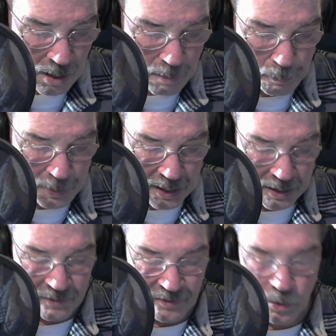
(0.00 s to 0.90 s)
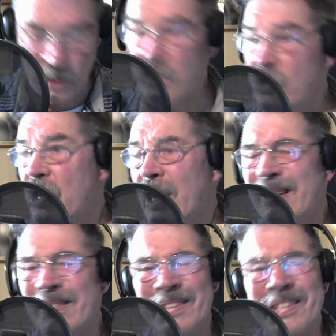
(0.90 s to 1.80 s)
pick for
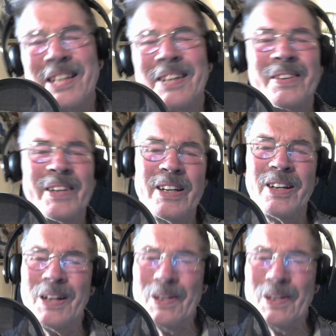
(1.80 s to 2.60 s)
Secretary of